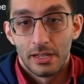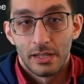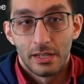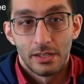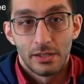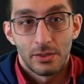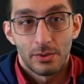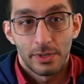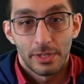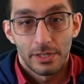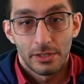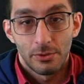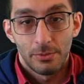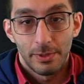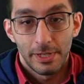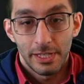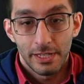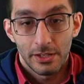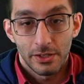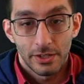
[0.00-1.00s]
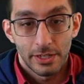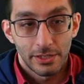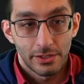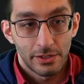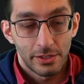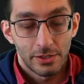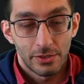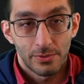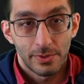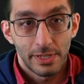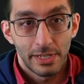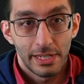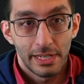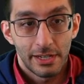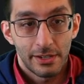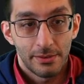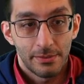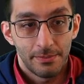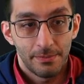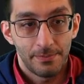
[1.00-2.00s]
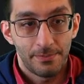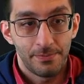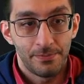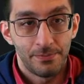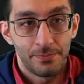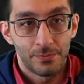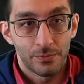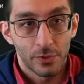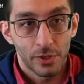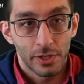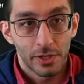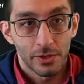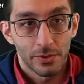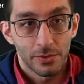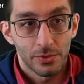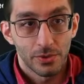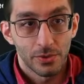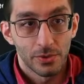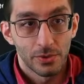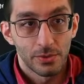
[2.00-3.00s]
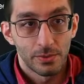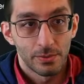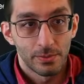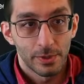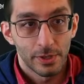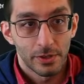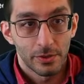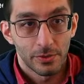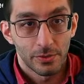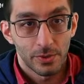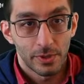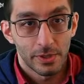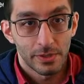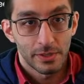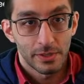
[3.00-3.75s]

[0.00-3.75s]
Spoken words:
Don't want it too big. Okay, so this is written down. we're gonna go through all this